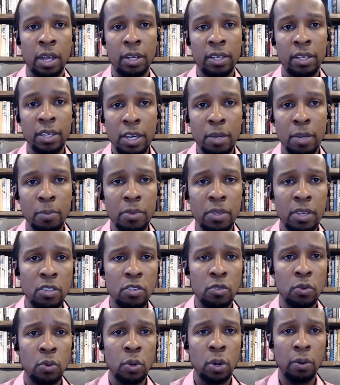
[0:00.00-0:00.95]
and keep
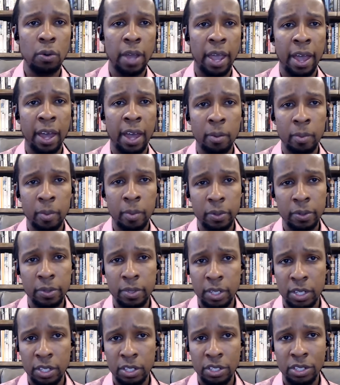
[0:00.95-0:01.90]
these quote
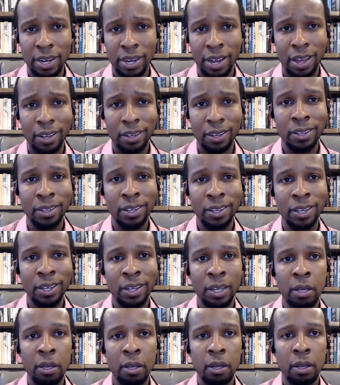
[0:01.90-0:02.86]
animals in check.
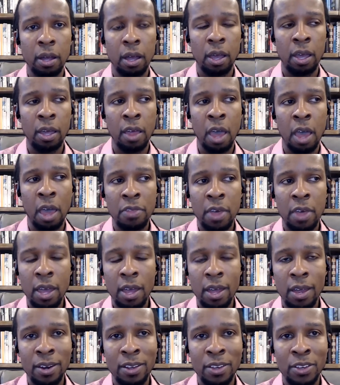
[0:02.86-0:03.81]
And, and
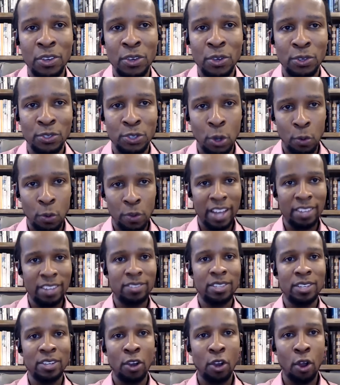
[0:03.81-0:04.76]
then, so
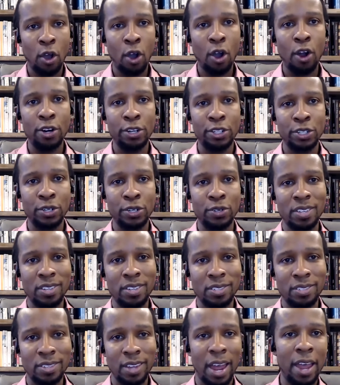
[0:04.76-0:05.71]
that's the larger
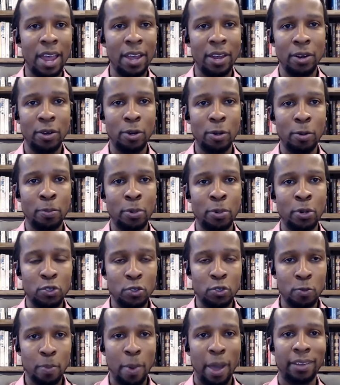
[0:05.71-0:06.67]
societal
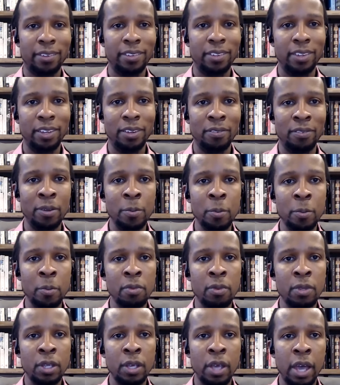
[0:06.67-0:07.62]
perspective.
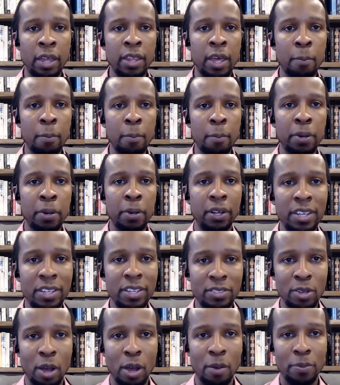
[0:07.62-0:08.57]
And then
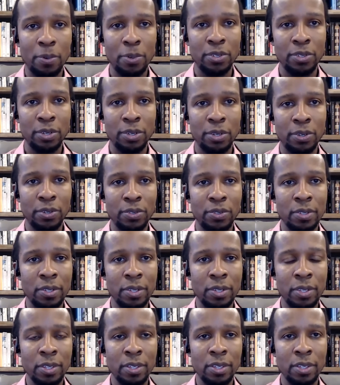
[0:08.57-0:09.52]
police
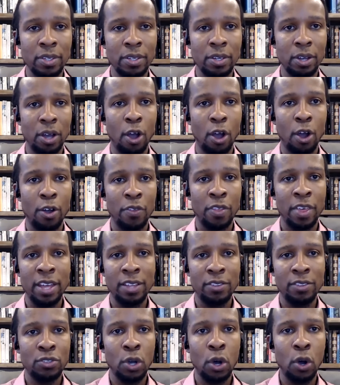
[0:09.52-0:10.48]
officers are
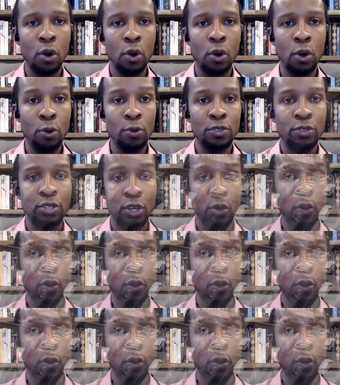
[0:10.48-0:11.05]
then told to